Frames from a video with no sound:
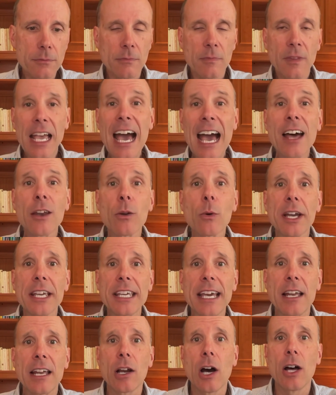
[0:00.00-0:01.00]
how do I
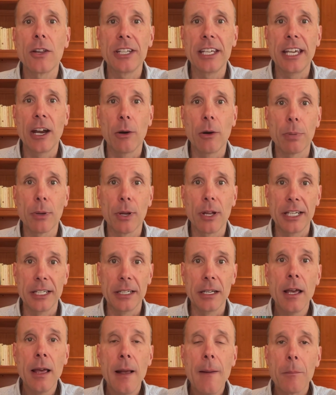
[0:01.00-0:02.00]
get on the airplane?
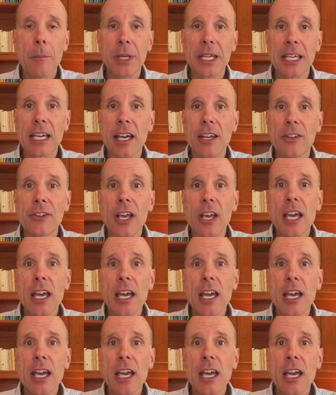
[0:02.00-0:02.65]
Because